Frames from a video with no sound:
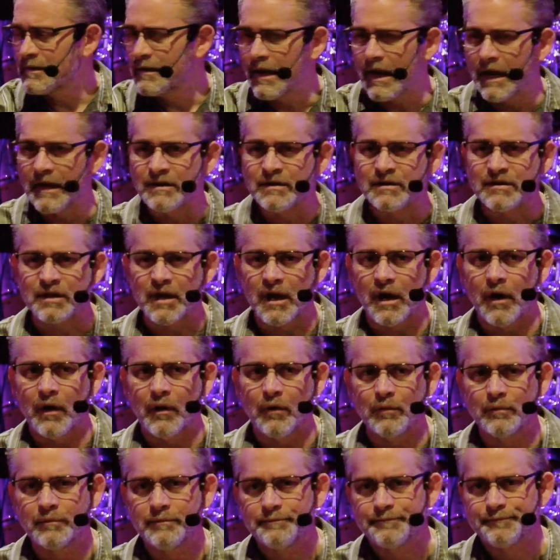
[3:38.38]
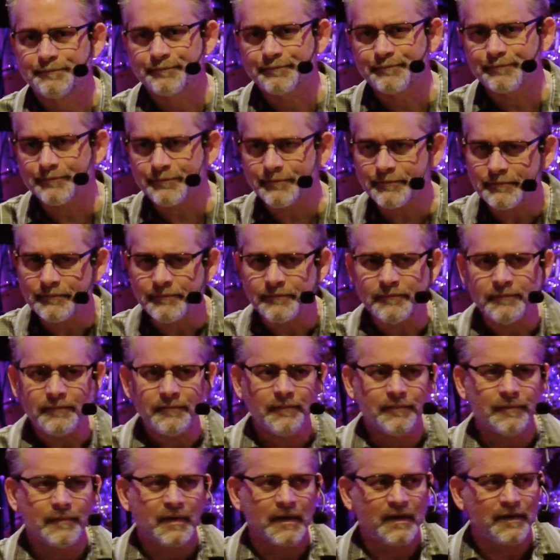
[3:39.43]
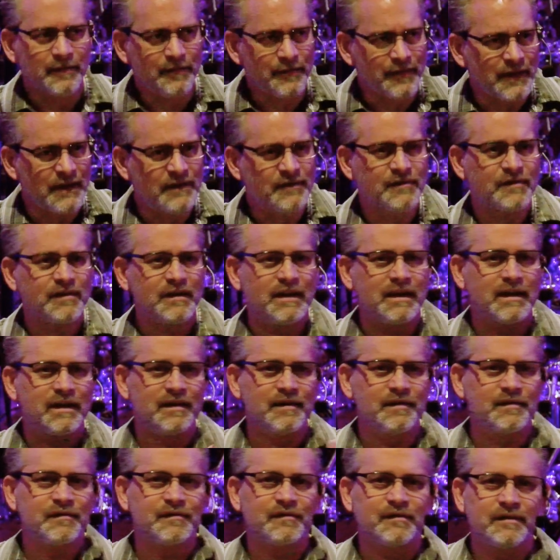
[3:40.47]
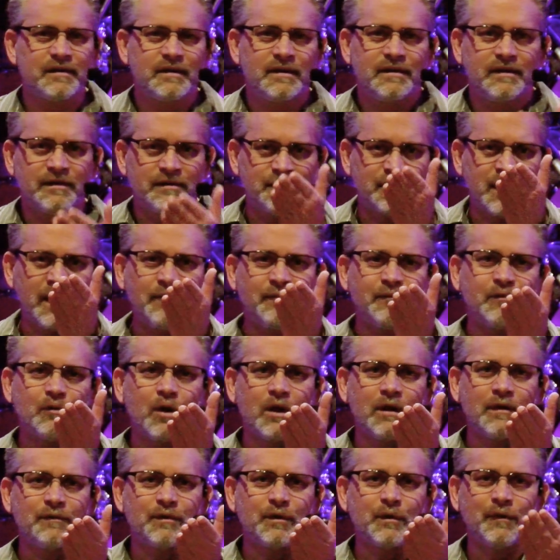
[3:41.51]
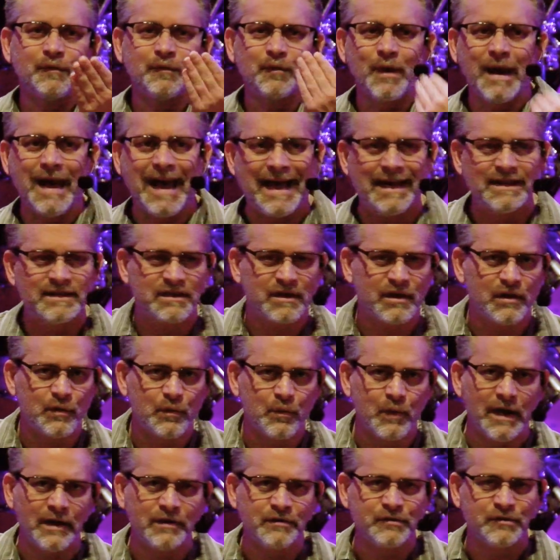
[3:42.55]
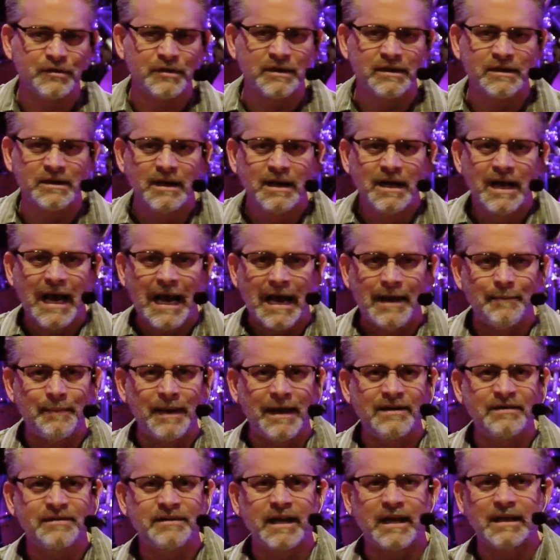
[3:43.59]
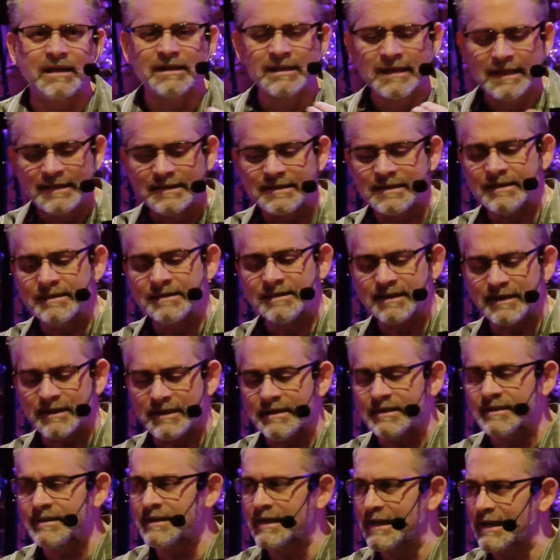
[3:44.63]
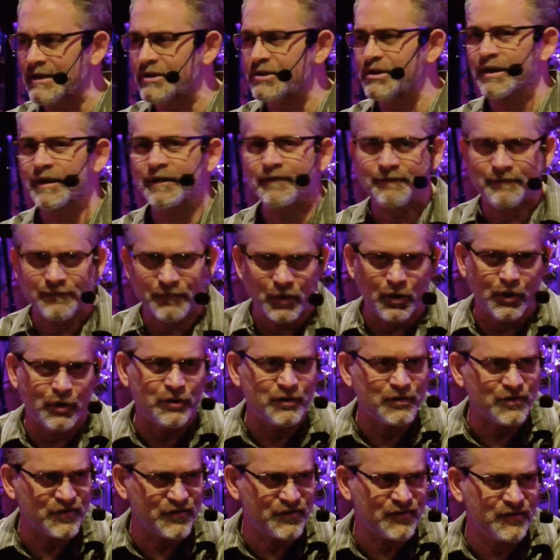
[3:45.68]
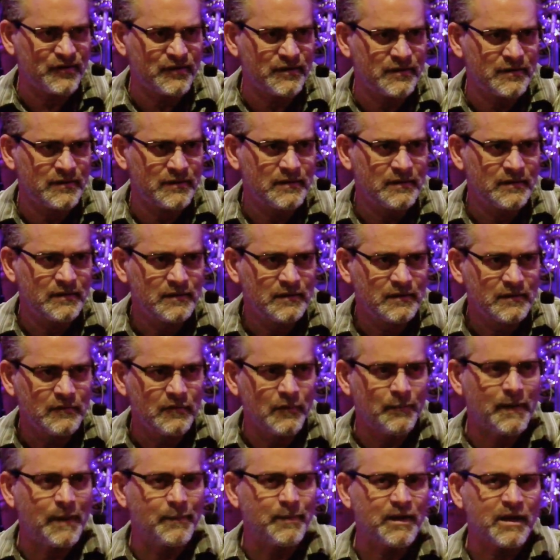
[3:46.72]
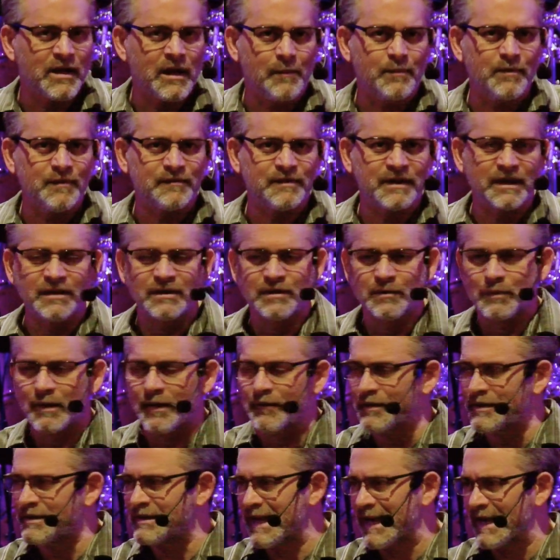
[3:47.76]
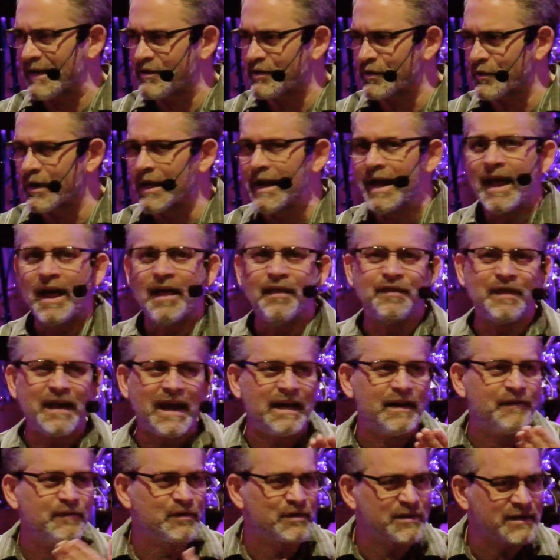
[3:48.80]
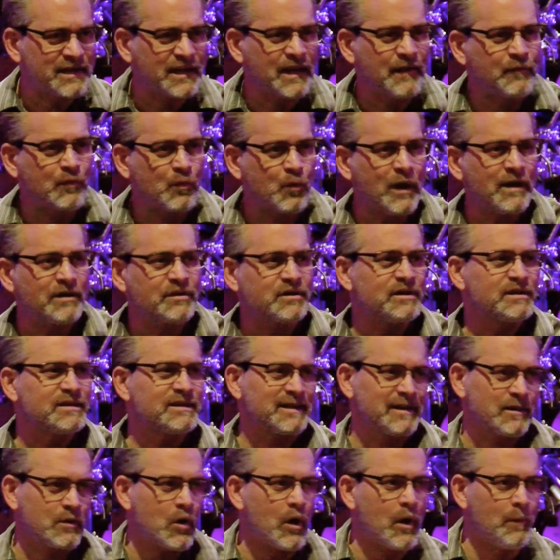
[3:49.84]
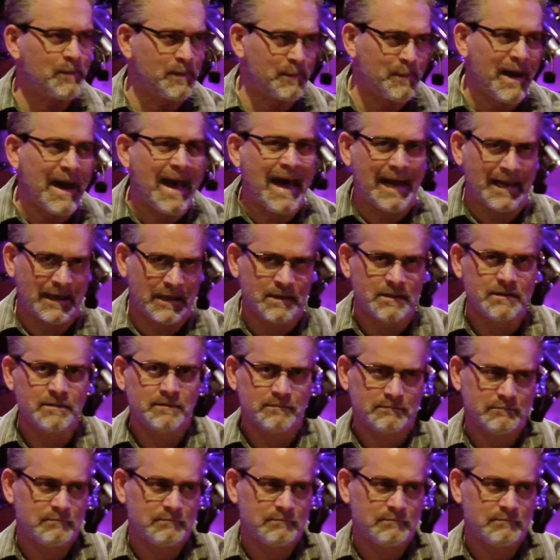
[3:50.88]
And so this is the same for all of you. If you ask a question, I may say, listen to this teaching first, or maybe a couple of teachings, whatever it is to answer you. And then if you still have questions, call me back.